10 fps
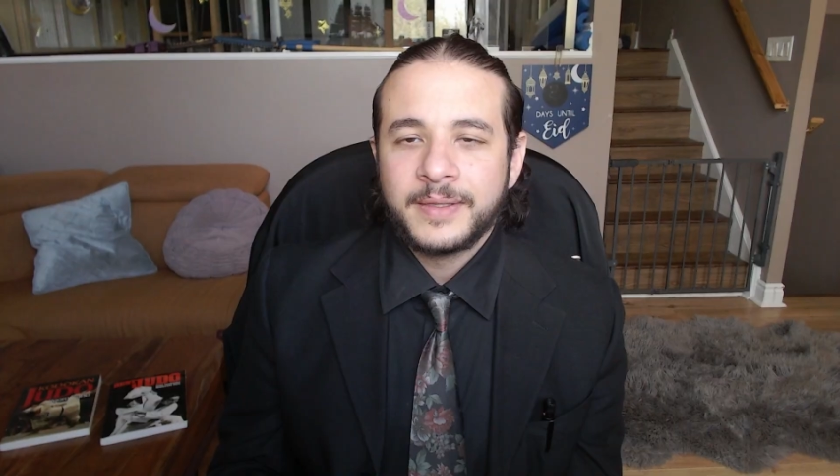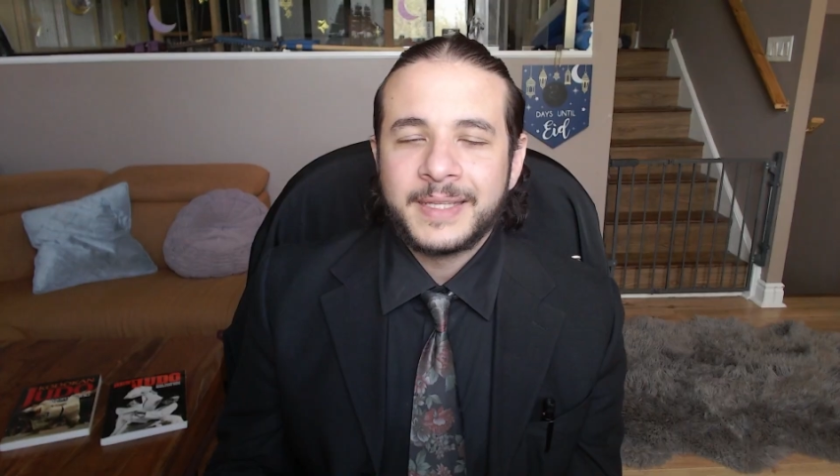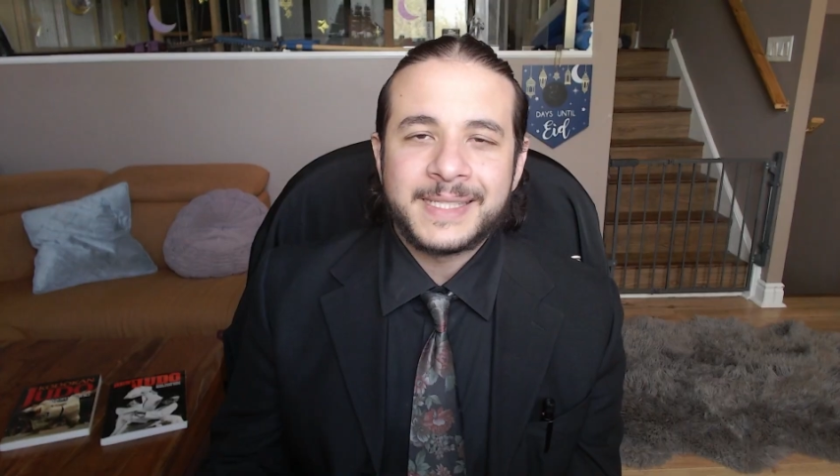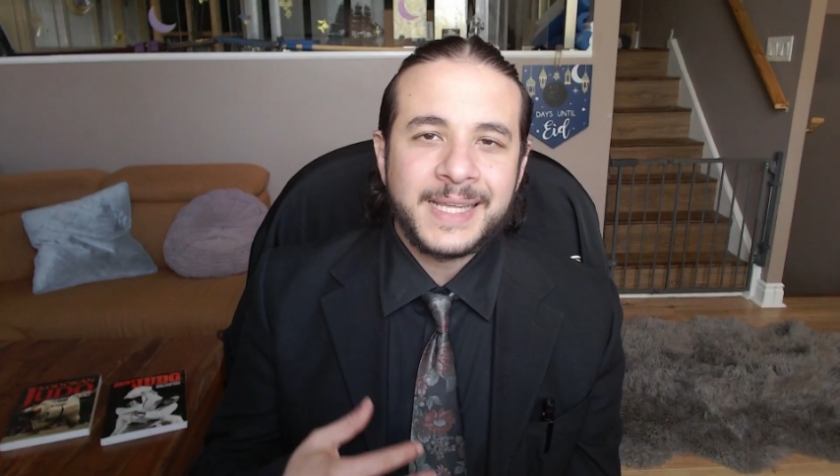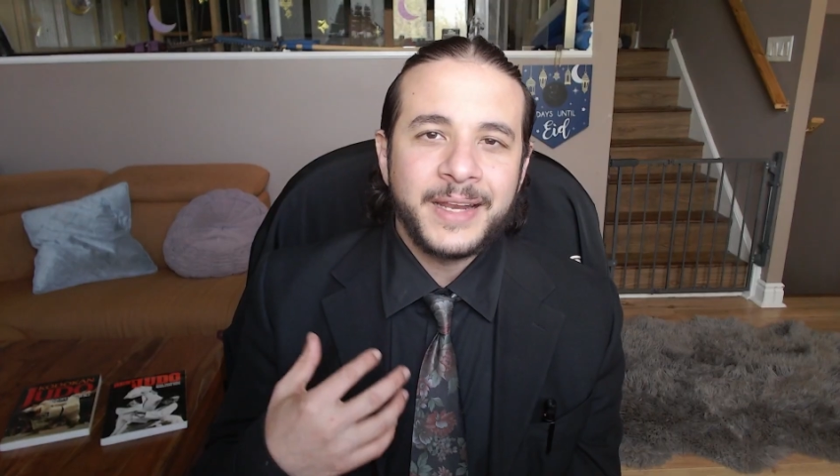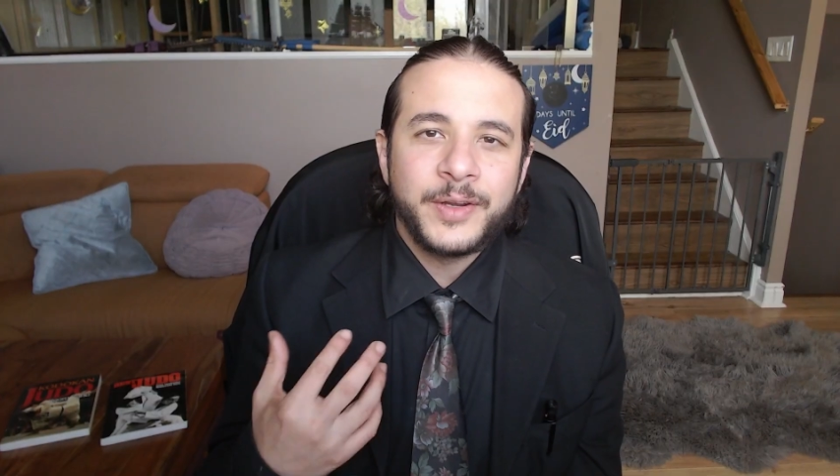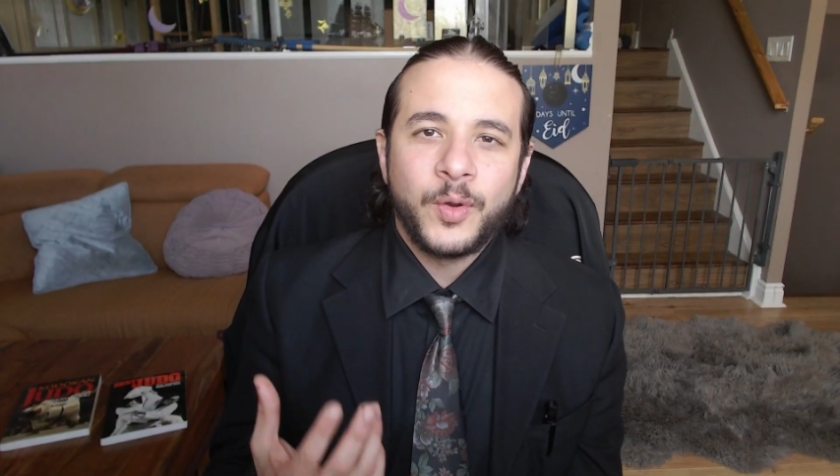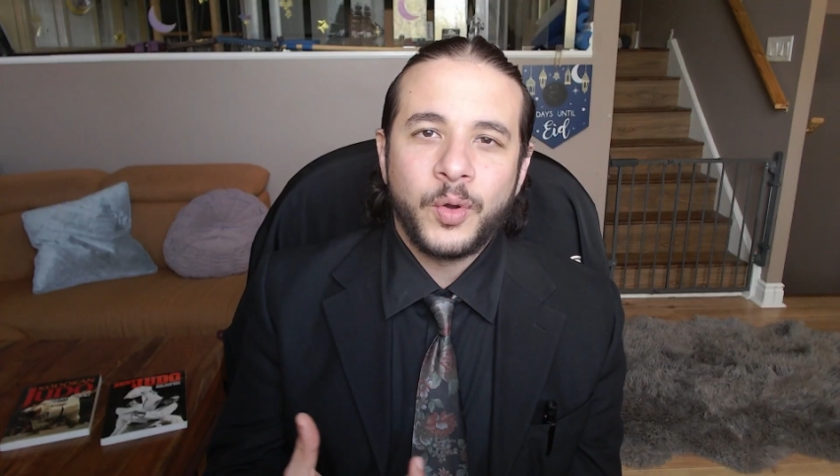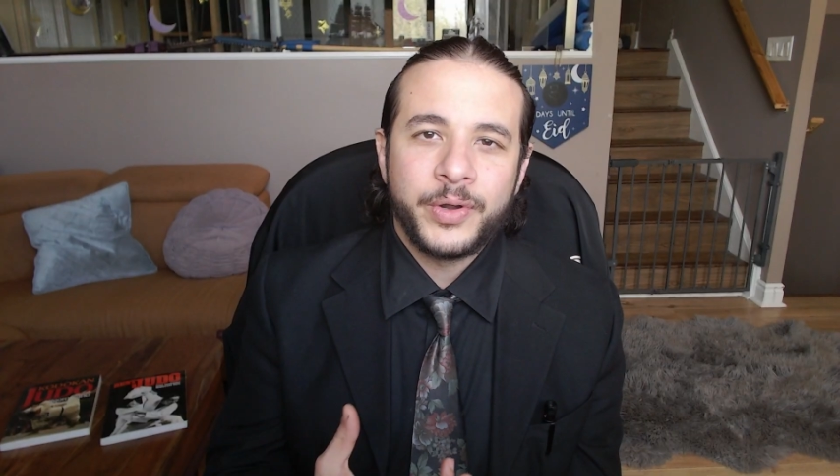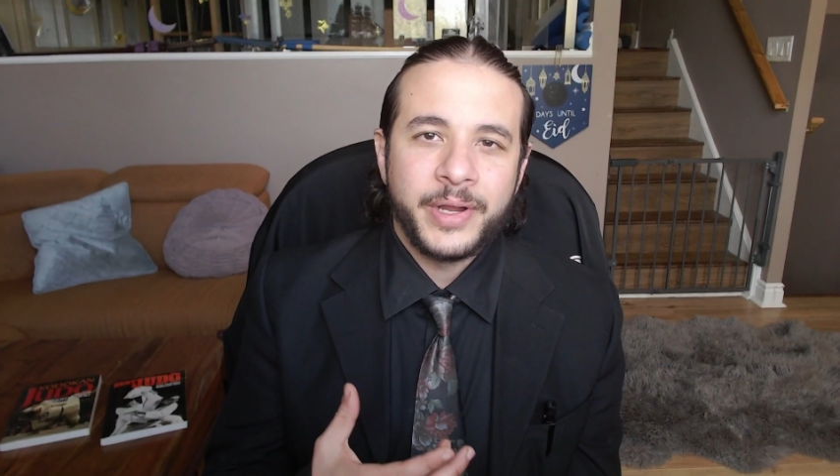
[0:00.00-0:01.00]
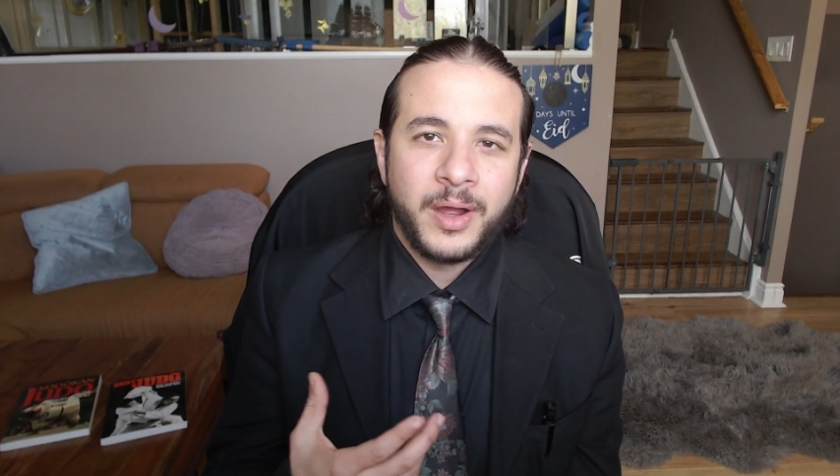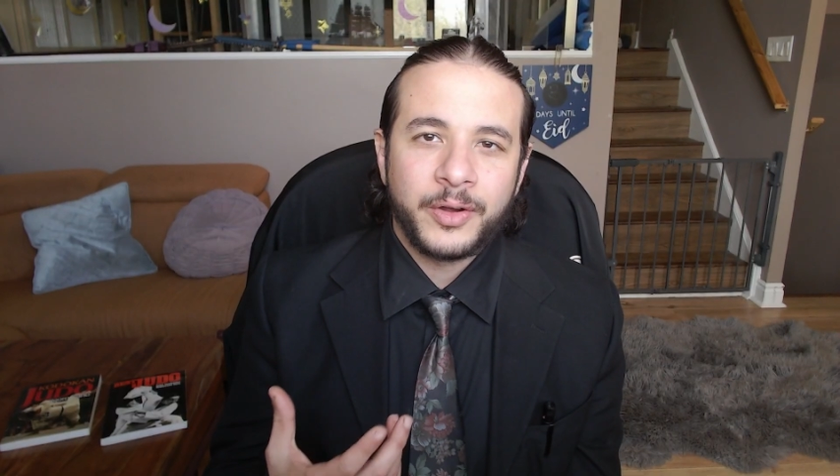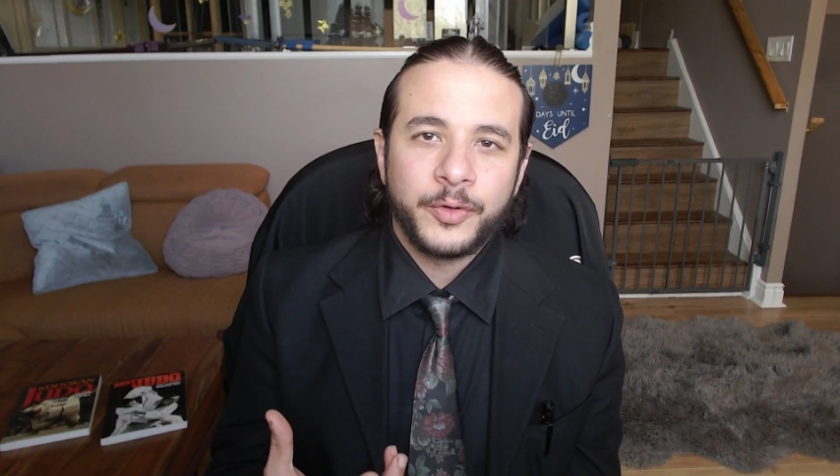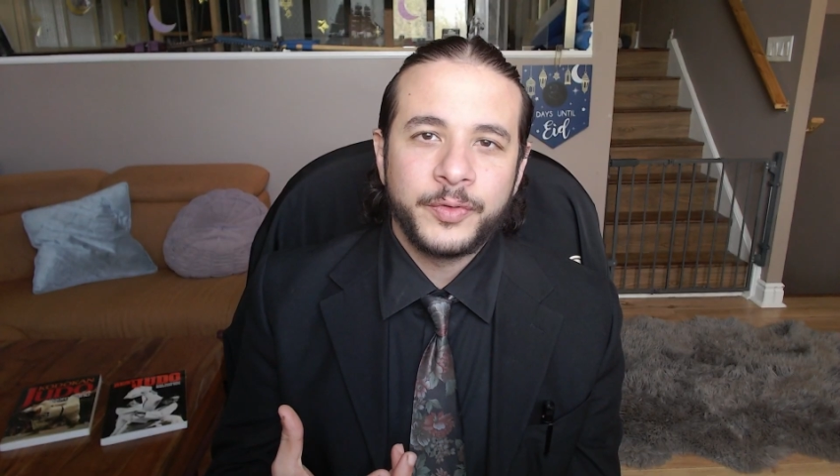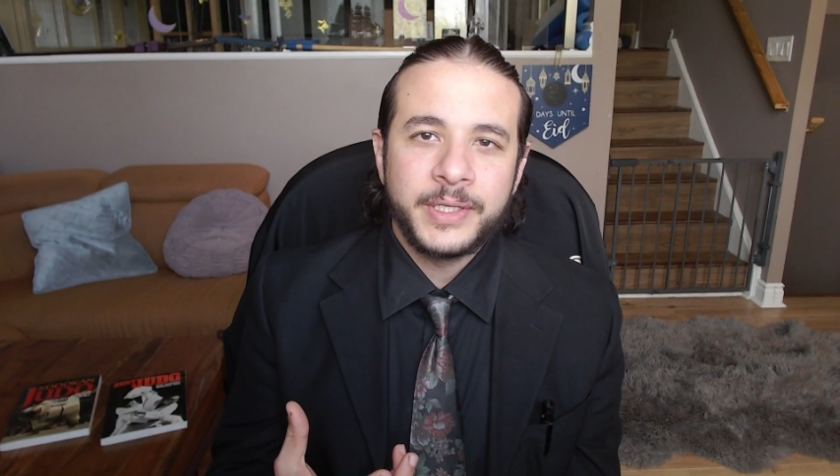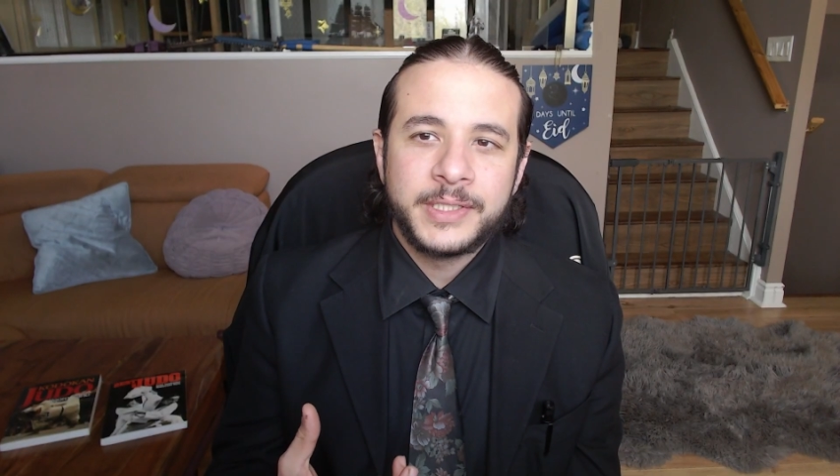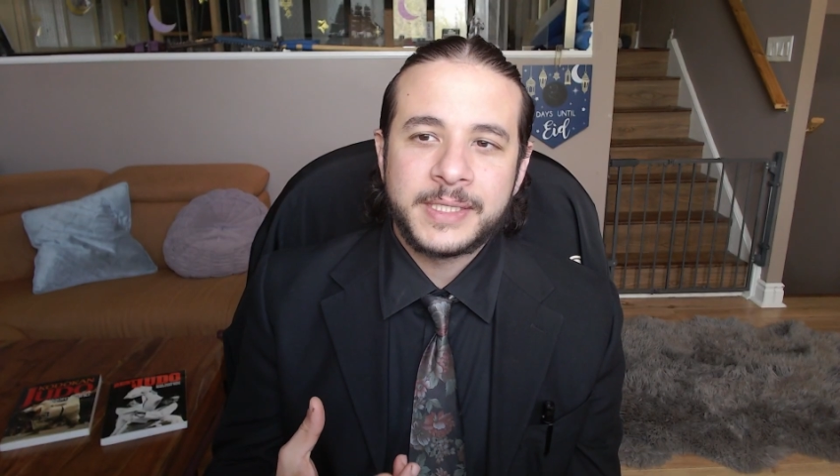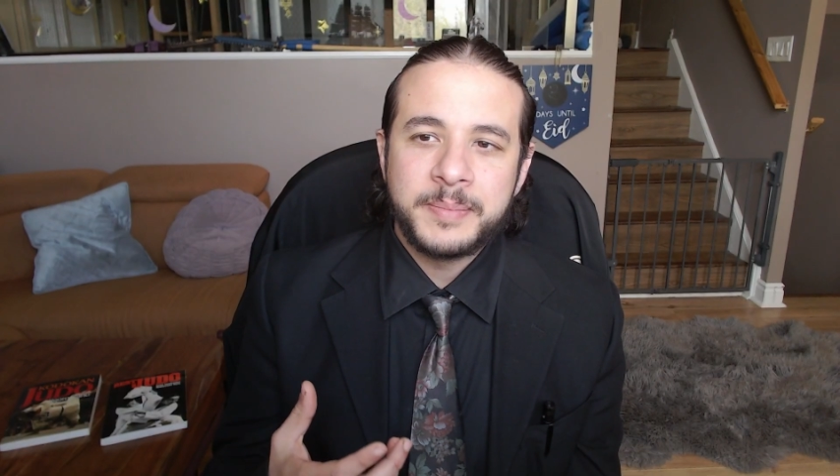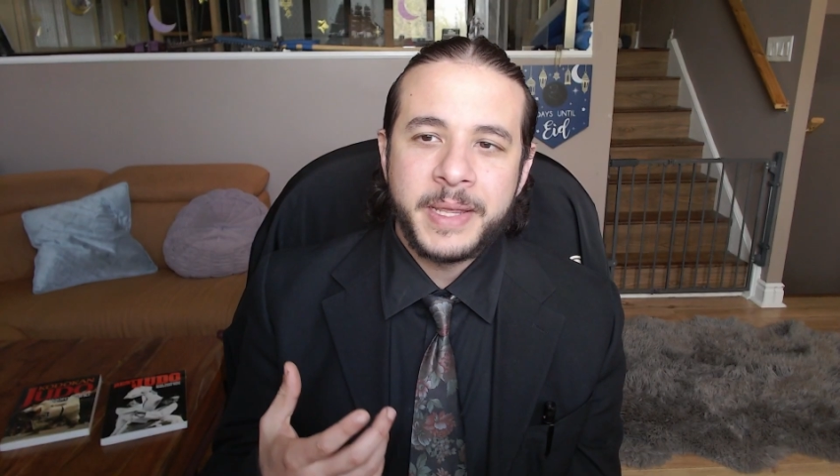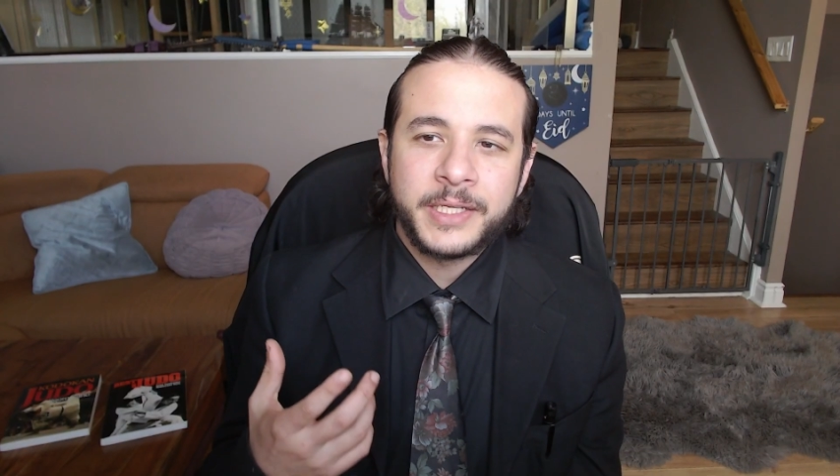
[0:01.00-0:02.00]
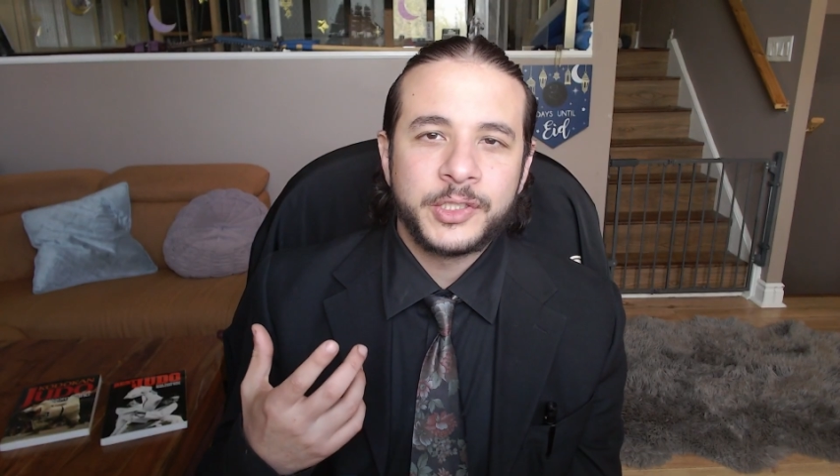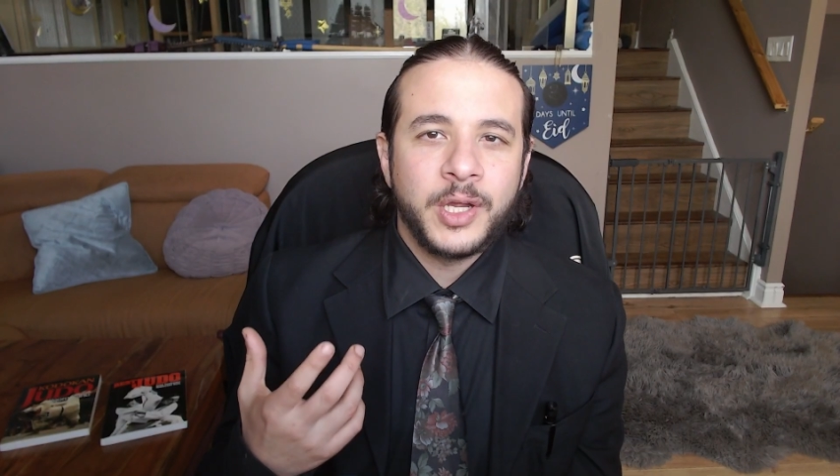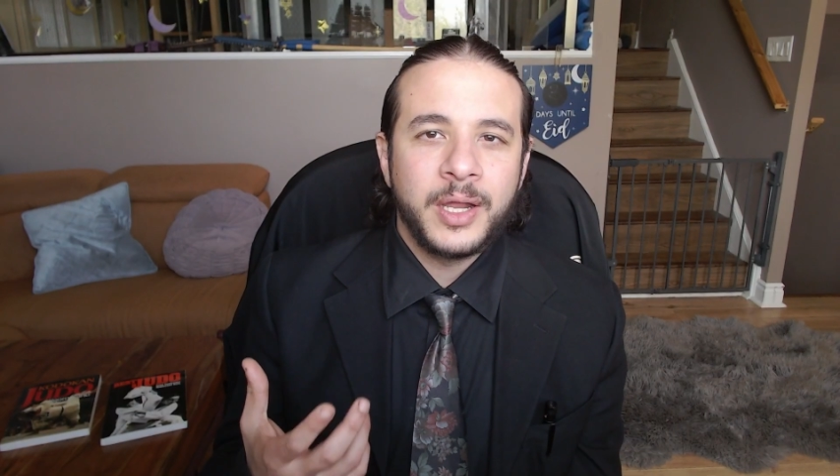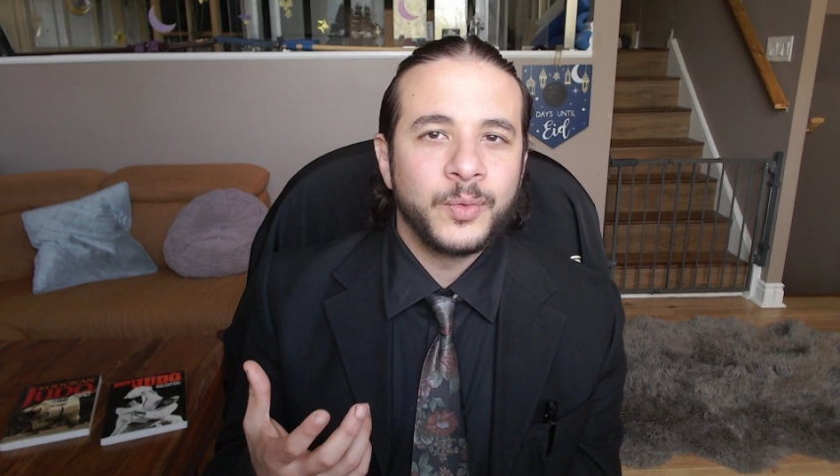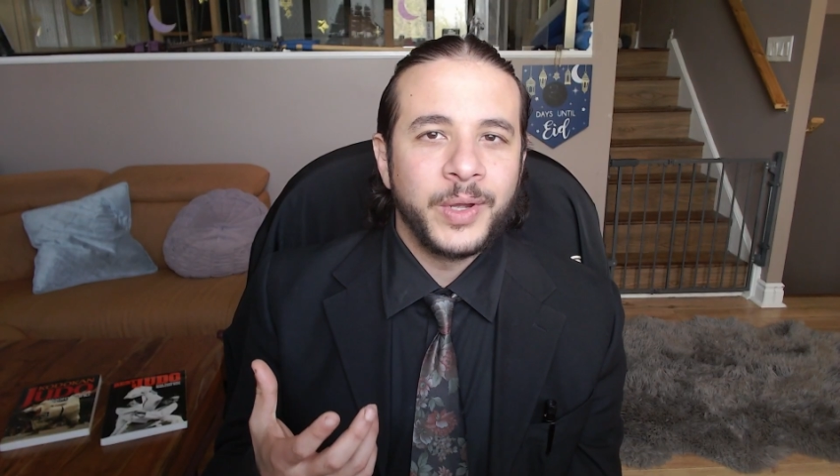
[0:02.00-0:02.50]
This kind of choreography just makes John